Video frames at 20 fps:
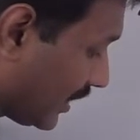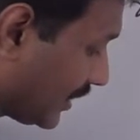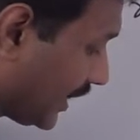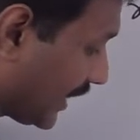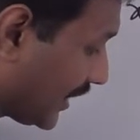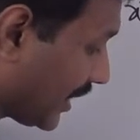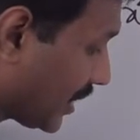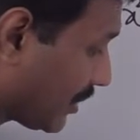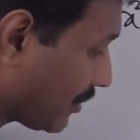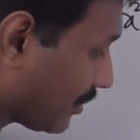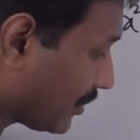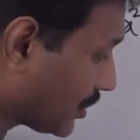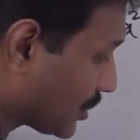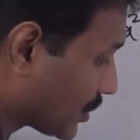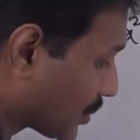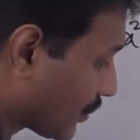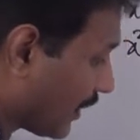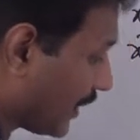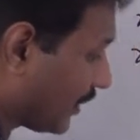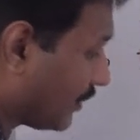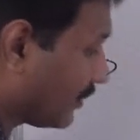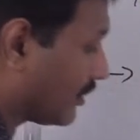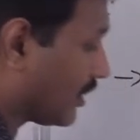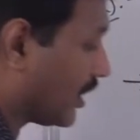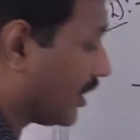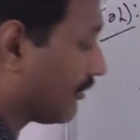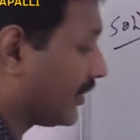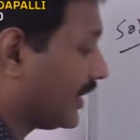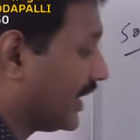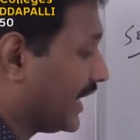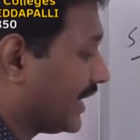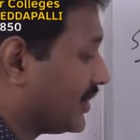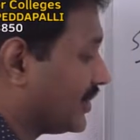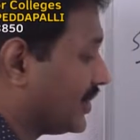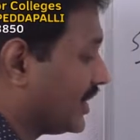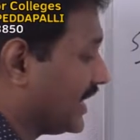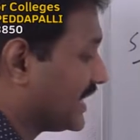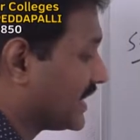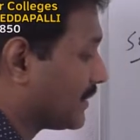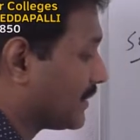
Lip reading: That equal to square root of, here g is